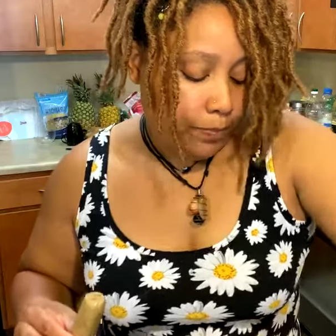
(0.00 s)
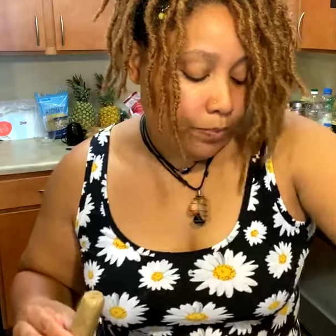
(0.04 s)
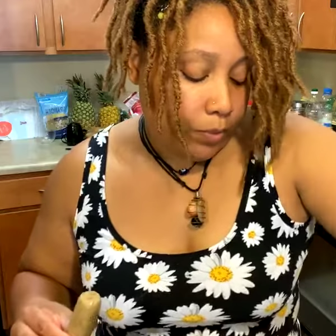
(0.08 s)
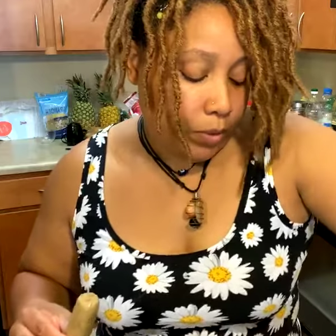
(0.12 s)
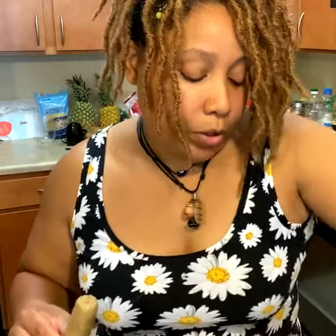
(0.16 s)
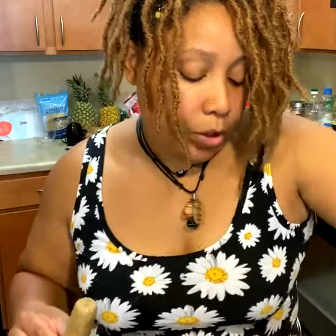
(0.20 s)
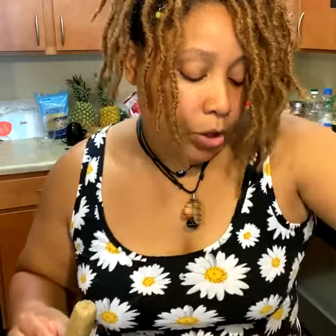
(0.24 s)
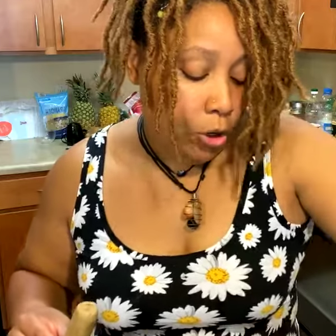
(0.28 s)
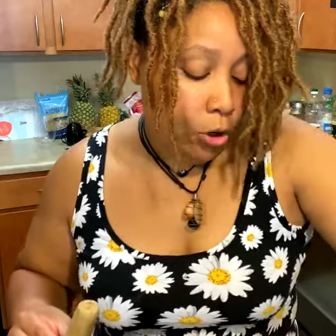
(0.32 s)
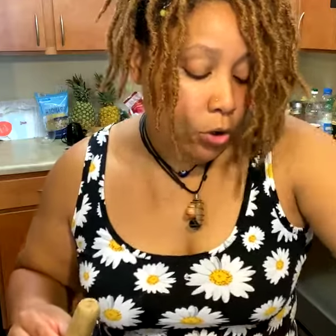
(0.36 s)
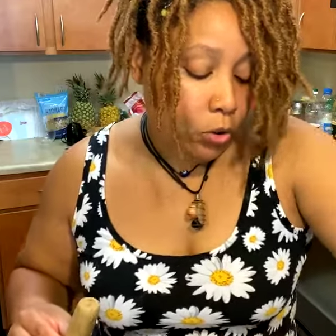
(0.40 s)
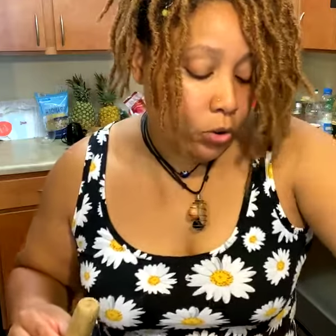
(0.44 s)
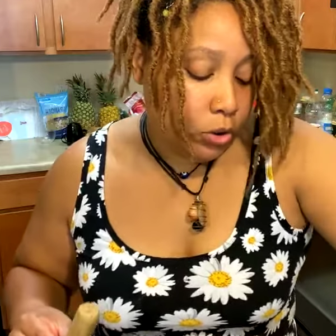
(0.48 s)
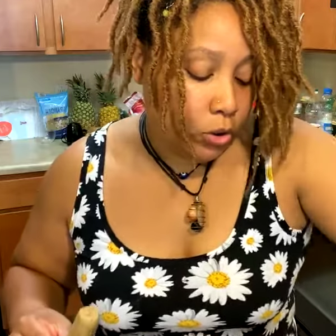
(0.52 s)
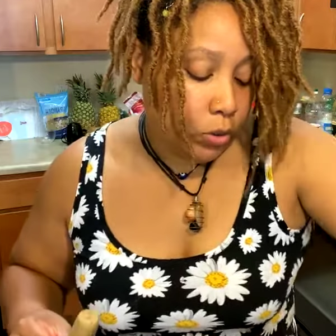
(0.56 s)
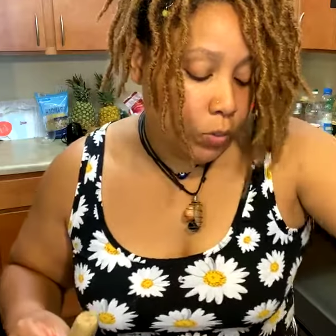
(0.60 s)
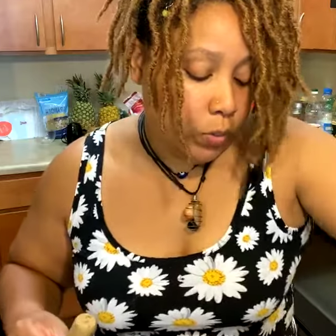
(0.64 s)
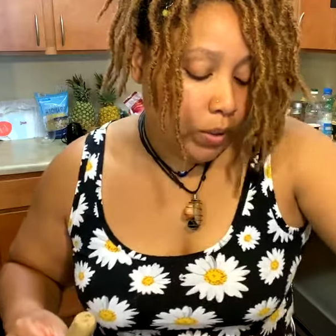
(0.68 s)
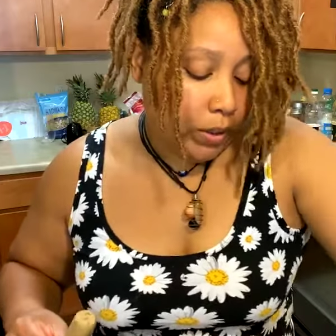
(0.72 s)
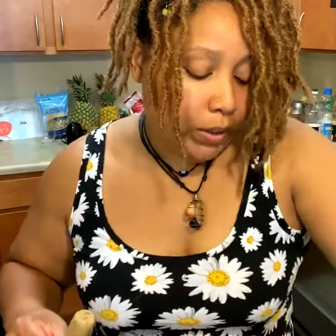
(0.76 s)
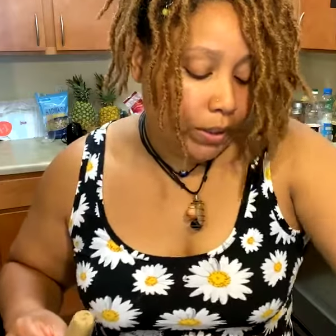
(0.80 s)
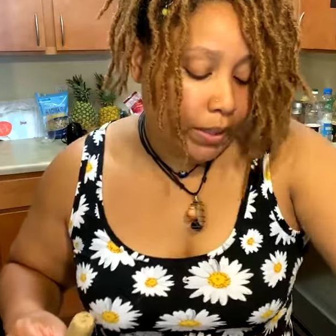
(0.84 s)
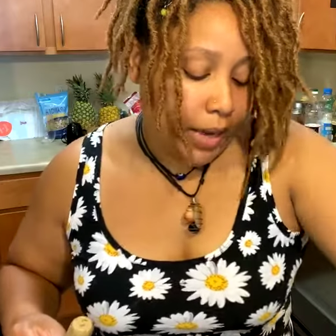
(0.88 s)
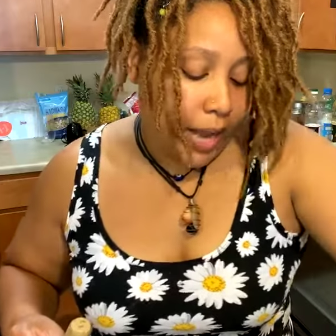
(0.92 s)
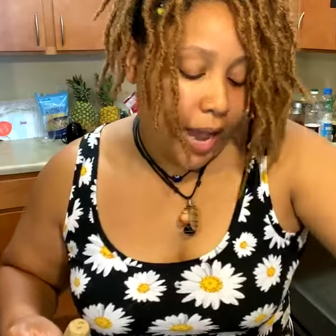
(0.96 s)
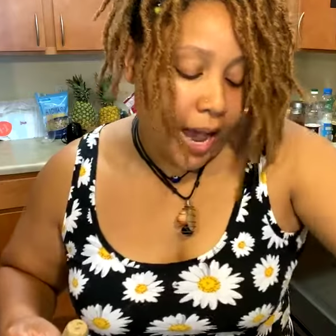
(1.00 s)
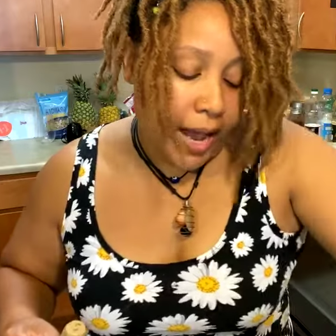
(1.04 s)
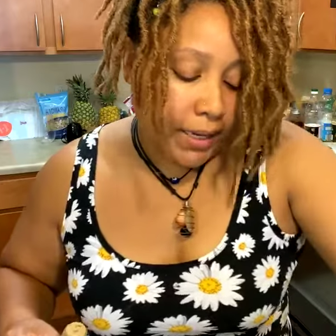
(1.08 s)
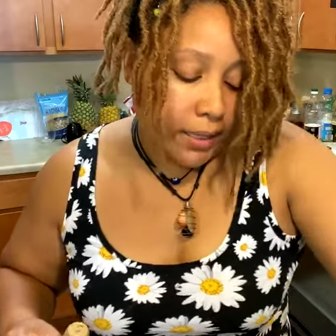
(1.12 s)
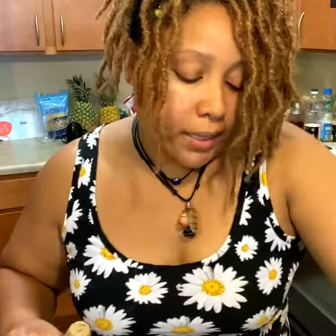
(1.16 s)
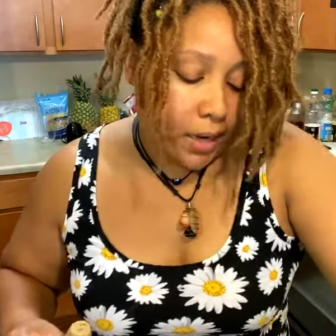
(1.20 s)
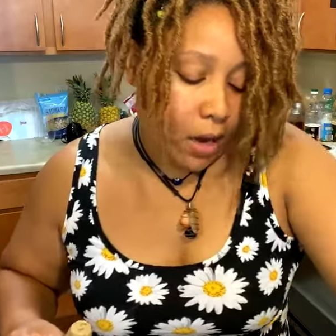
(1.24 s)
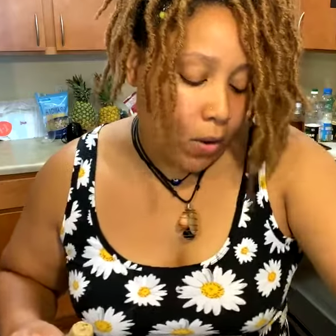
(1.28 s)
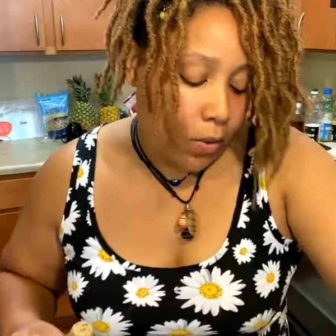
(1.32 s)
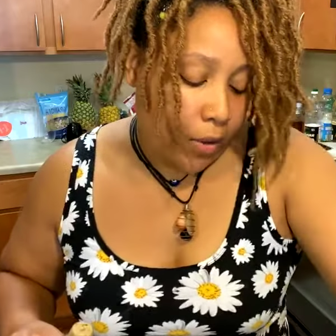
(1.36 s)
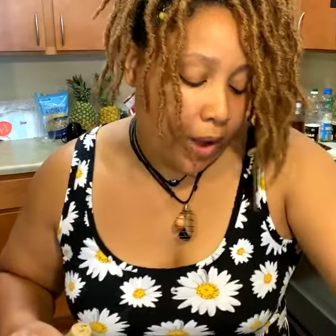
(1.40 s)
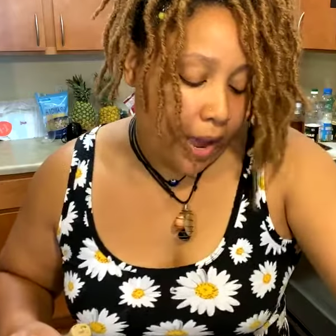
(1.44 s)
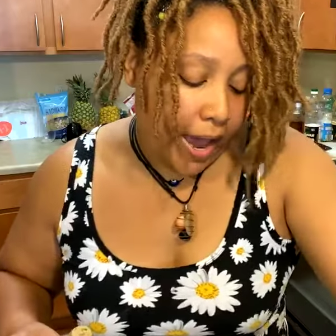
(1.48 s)
Usually I
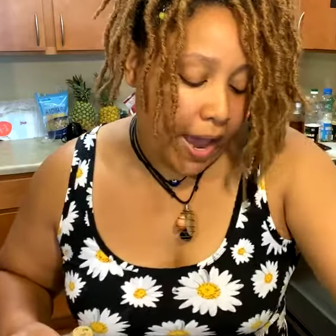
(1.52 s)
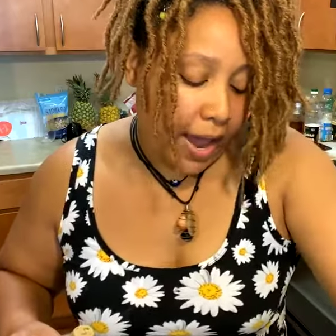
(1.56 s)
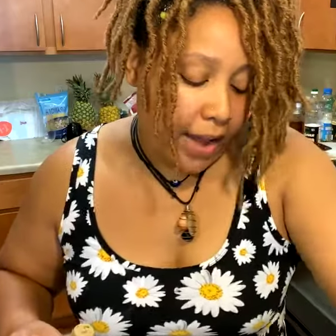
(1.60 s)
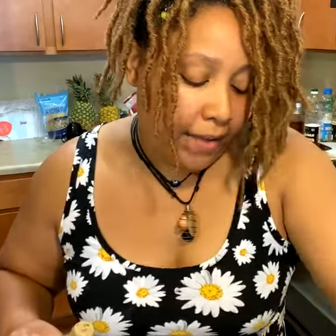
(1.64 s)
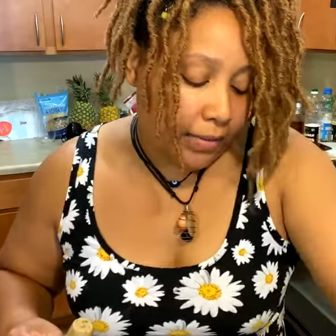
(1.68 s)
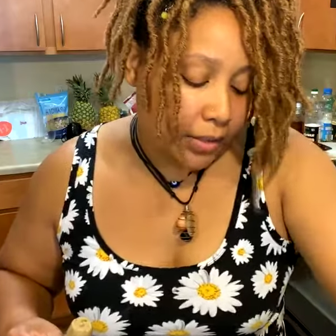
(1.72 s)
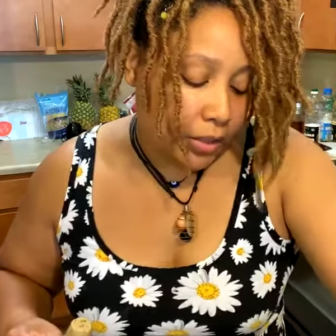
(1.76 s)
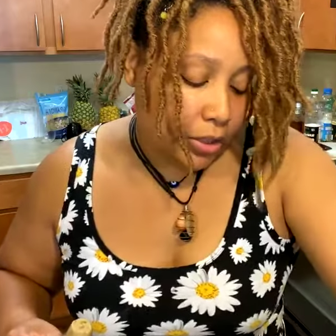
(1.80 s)
don't have